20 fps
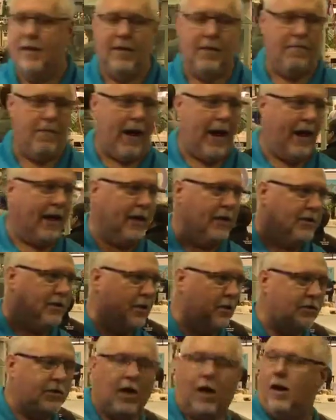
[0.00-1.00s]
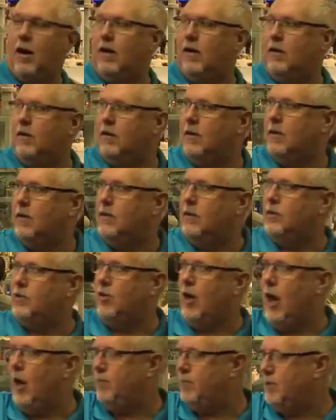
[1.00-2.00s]
The bag is so tall, the
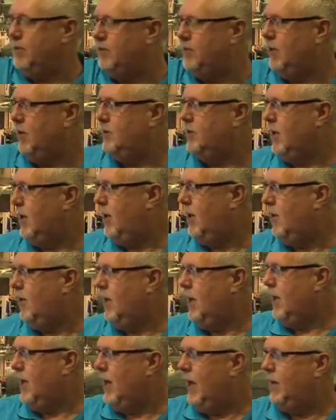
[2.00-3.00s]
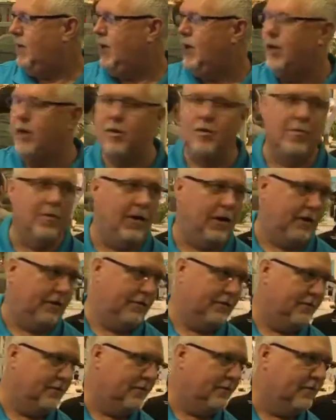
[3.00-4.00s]
straps are so tall, and the human
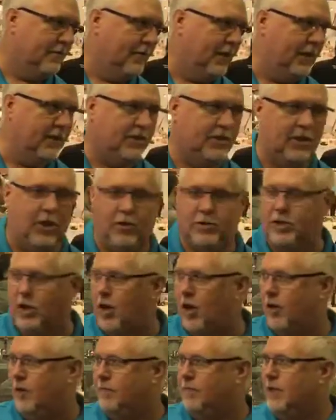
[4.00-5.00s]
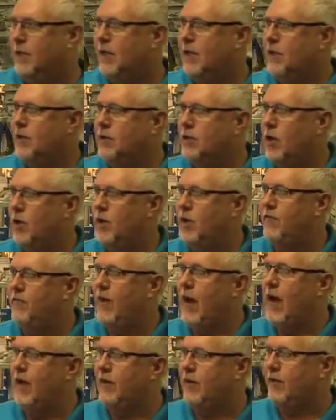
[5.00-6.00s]
is so tall. So you
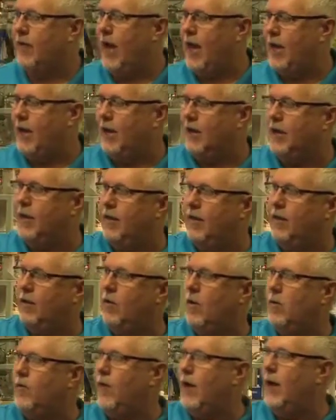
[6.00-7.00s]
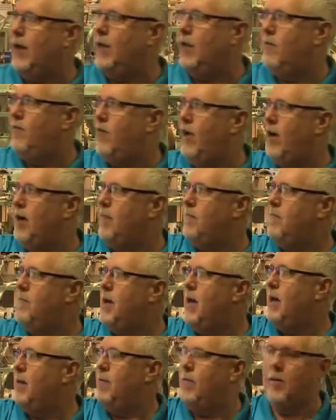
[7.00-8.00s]
factor that into the whole thing, the very
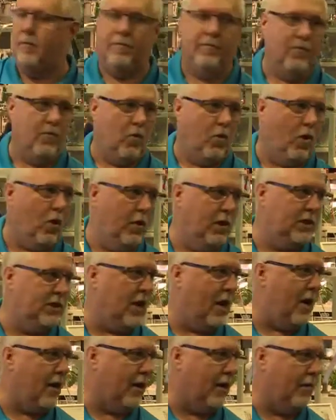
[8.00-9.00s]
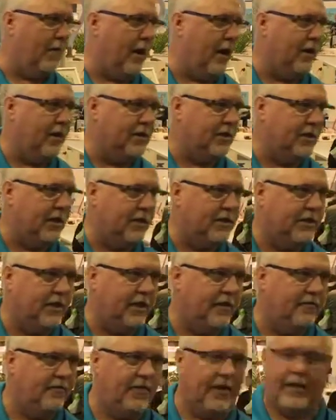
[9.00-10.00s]
minimum we're always talking about is
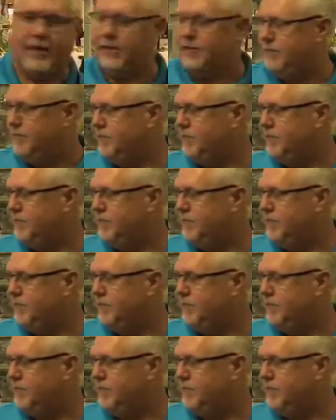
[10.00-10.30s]
16 feet.